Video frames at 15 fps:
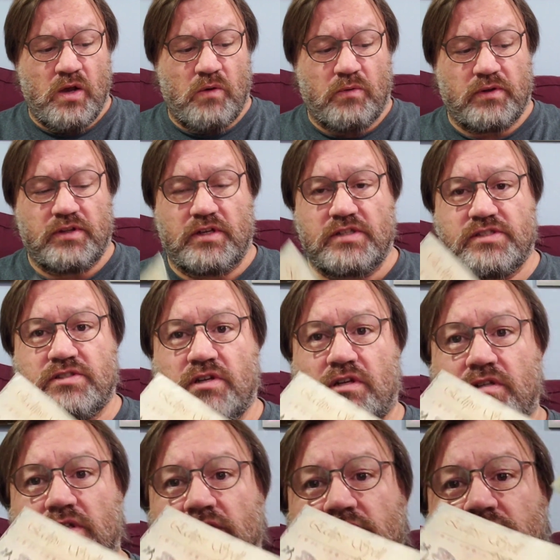where there are
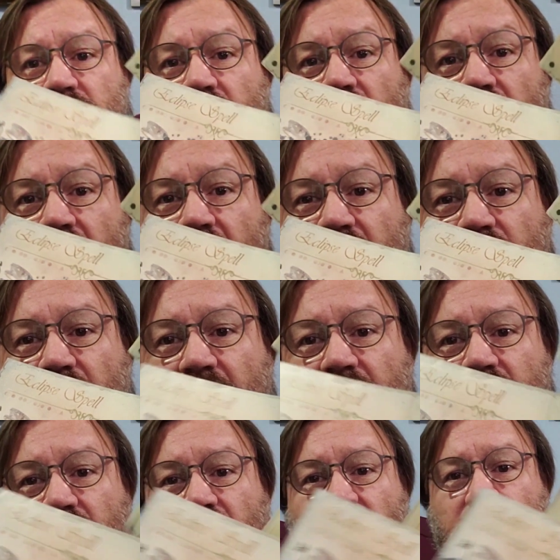circles, and you had
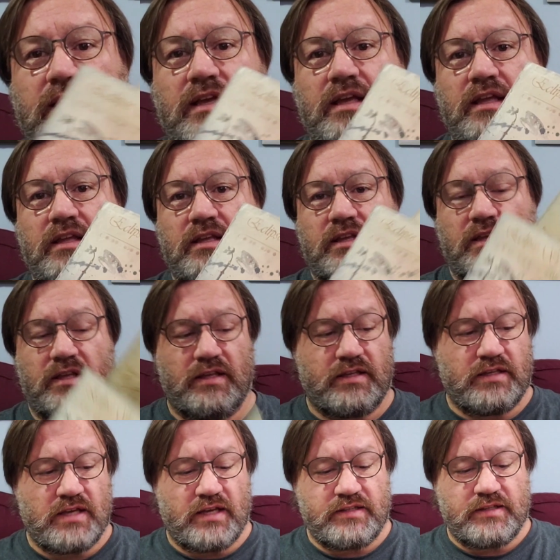to like
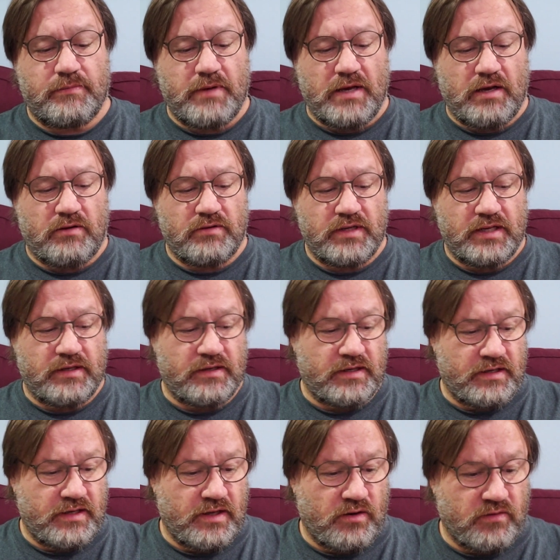cut them out and
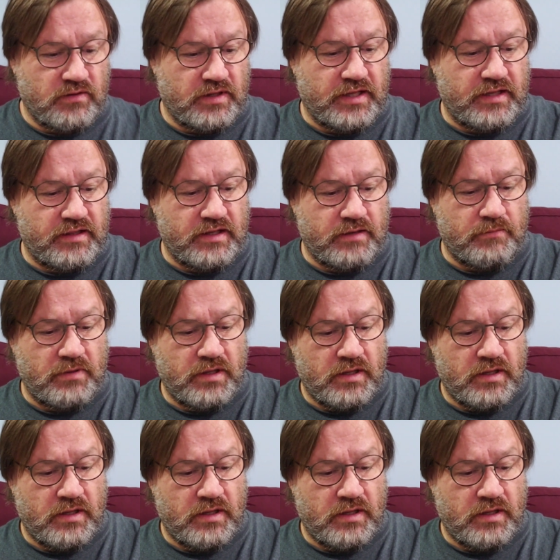overlay them.